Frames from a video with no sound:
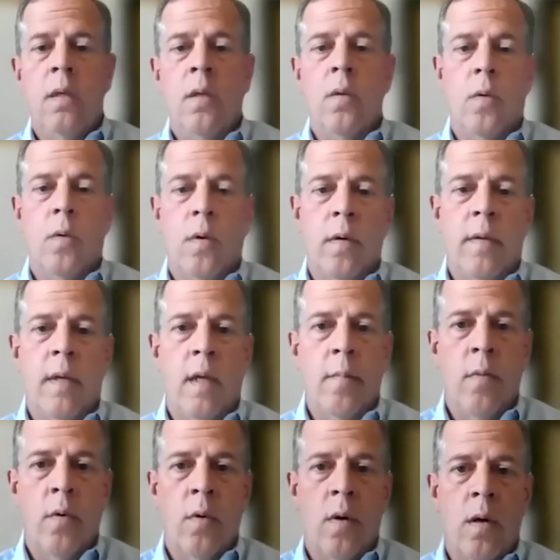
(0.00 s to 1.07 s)
or are they
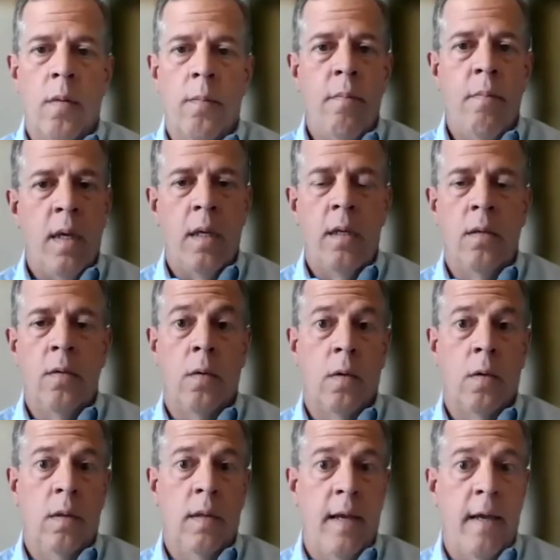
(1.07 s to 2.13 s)
more mid
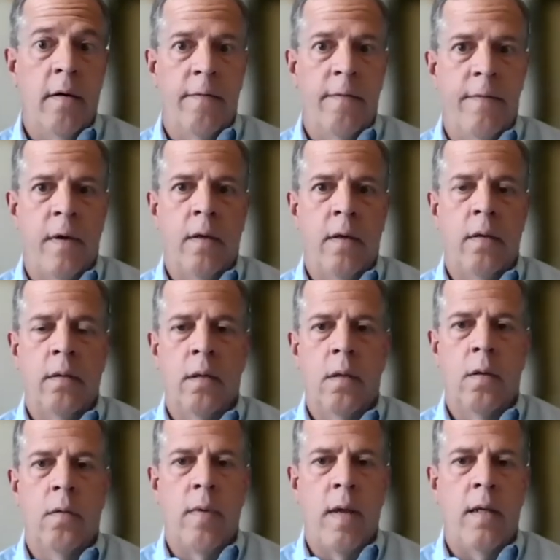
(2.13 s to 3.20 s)
or later funnel,
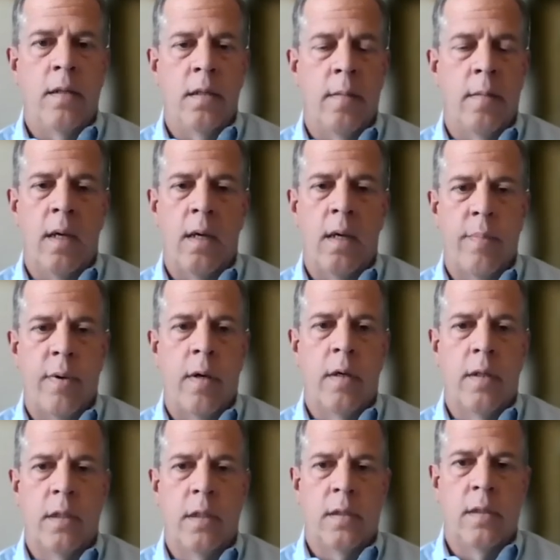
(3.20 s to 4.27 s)
ready to make a
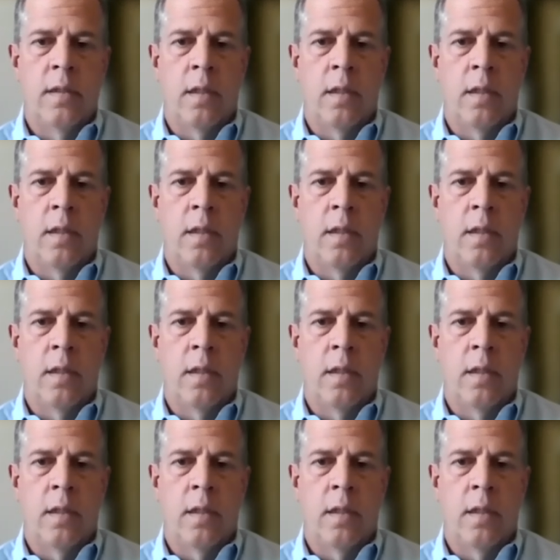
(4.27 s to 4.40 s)
purchase?